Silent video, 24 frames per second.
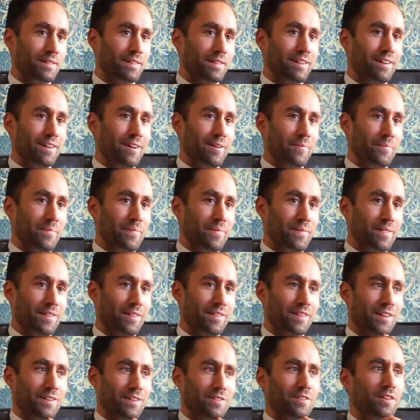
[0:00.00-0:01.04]
I
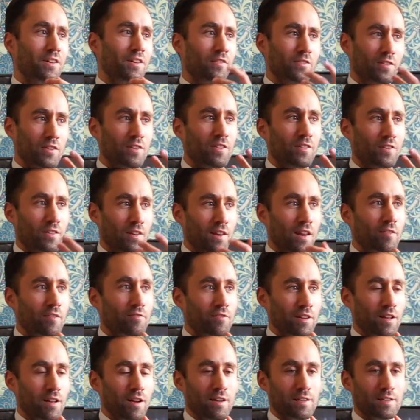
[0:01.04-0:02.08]
think it's a
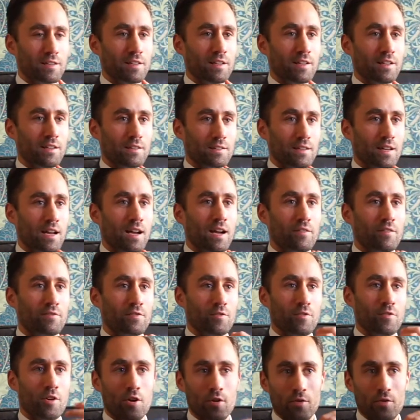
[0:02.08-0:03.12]
lovely idea to have
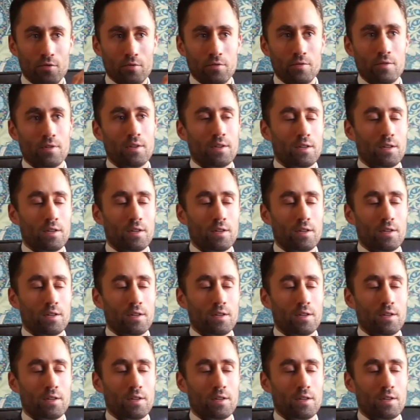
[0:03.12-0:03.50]
your own